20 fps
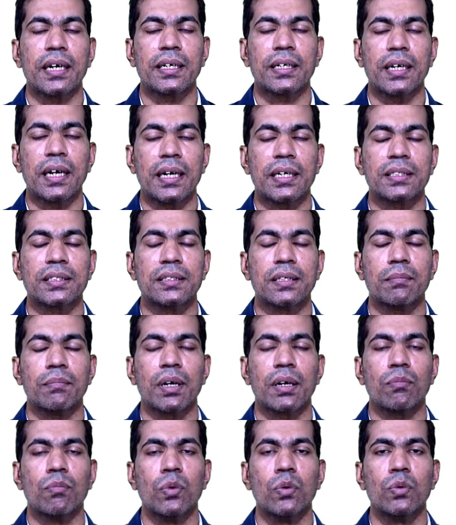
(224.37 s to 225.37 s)
as
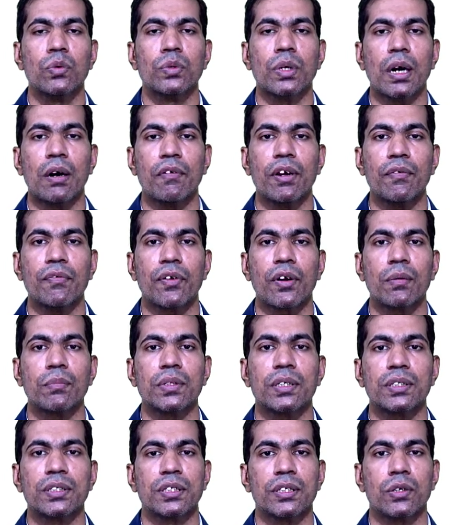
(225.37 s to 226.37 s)
number move away from
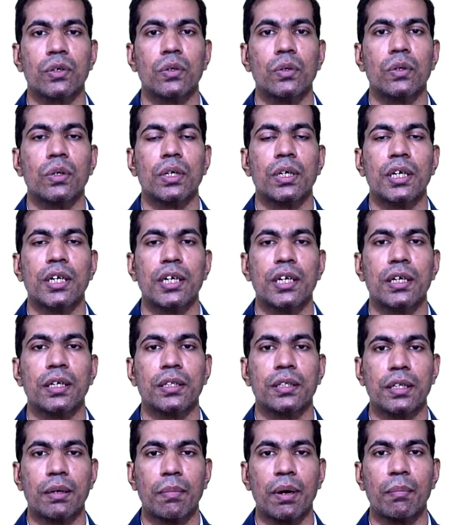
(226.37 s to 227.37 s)
the 0,
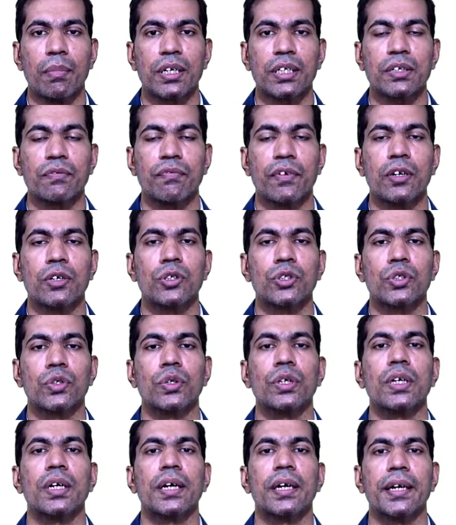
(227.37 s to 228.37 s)
the membership value
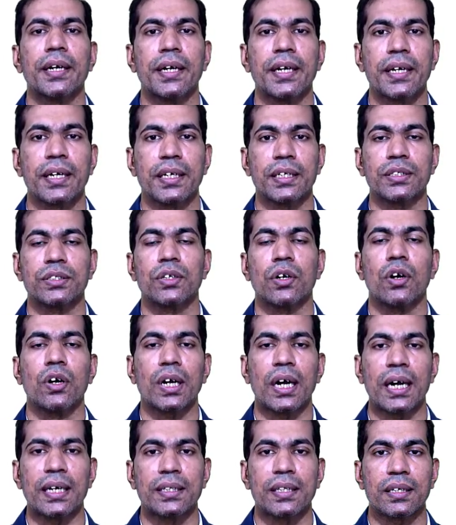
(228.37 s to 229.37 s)
should decrease on
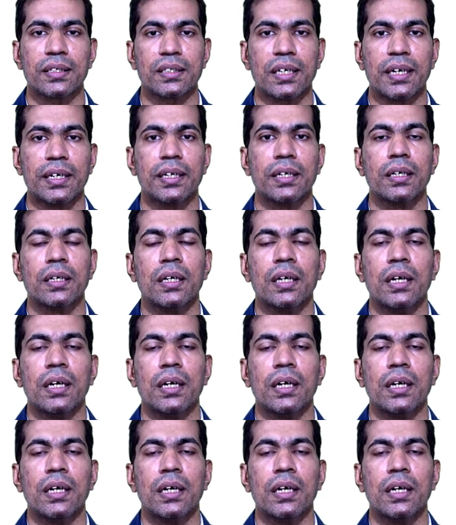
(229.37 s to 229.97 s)
either side.